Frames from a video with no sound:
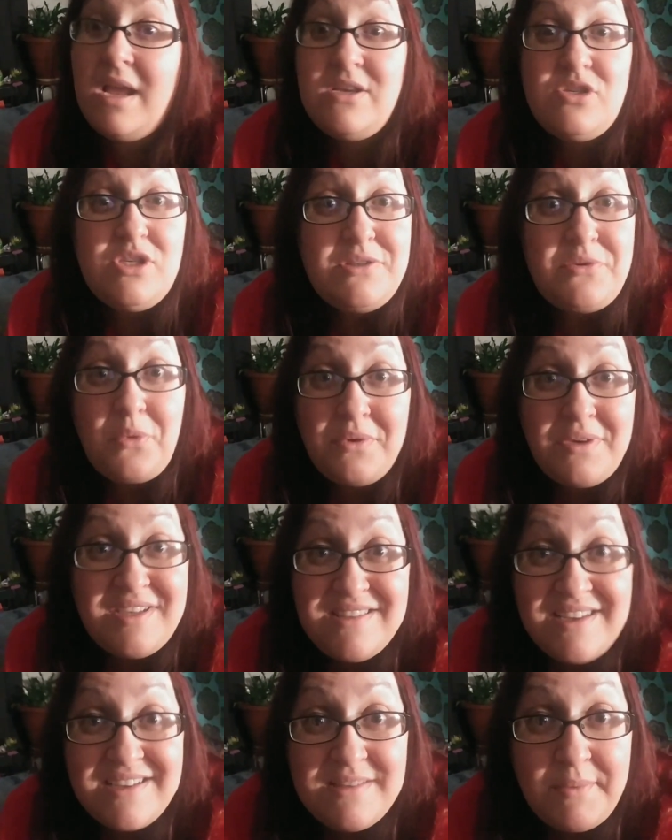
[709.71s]
She's only
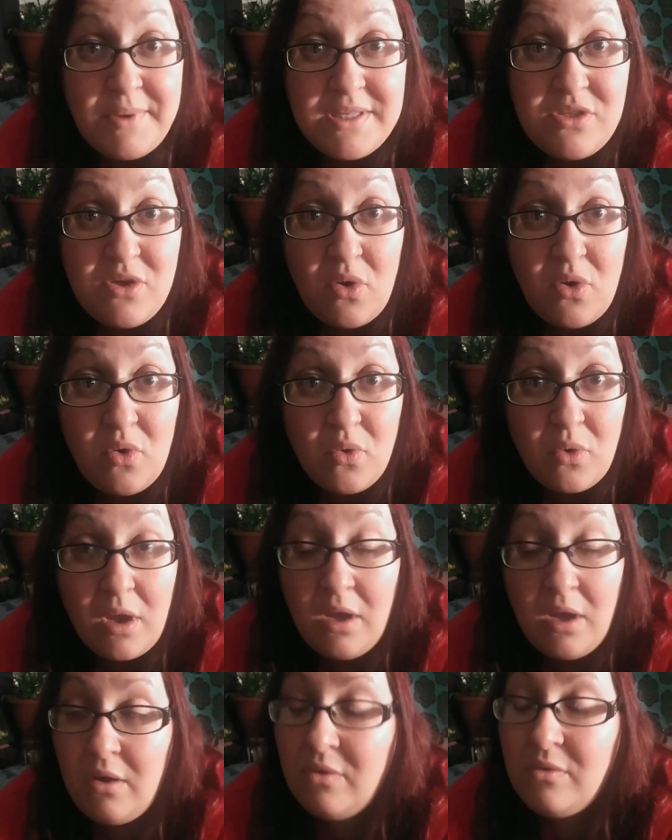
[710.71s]
6 months old.
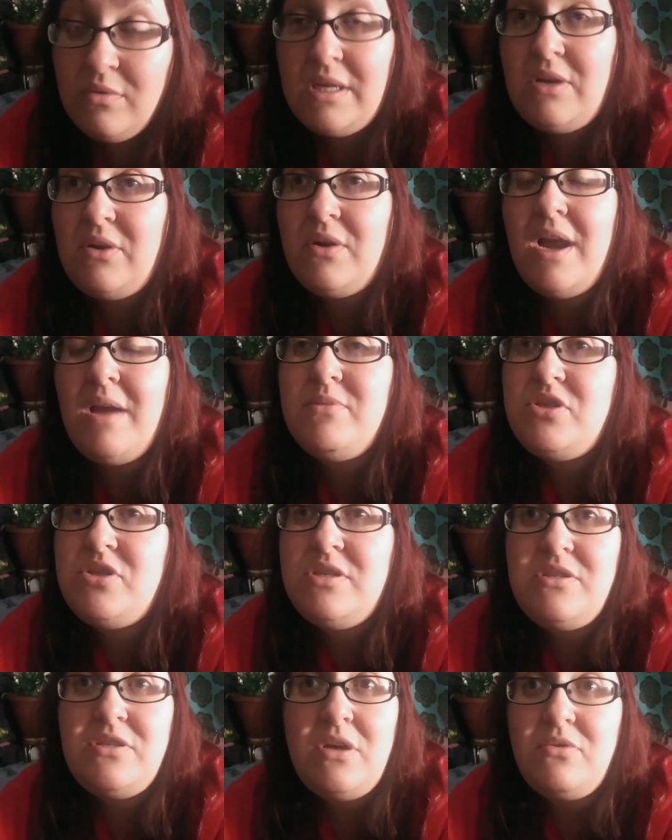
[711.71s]
Holy crap,
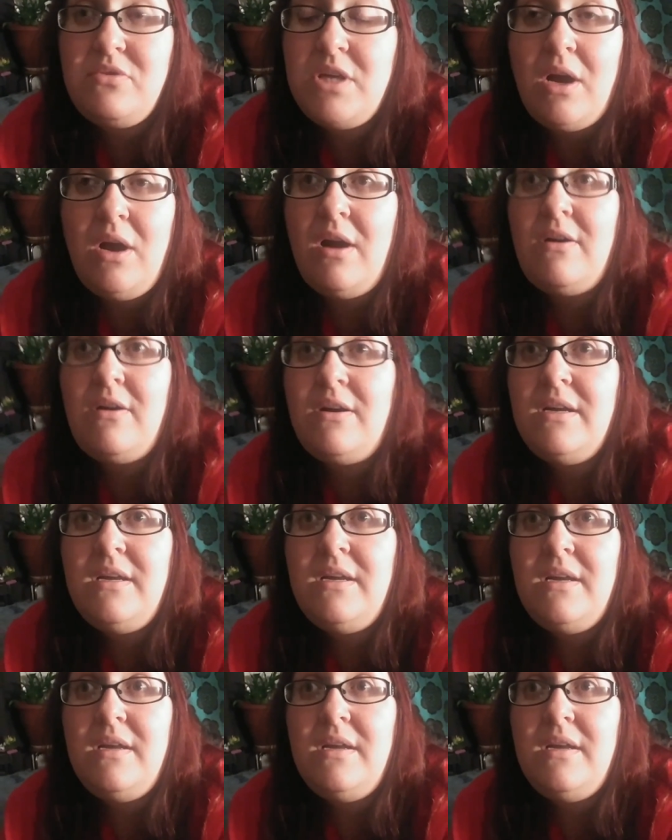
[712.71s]
she's so tall.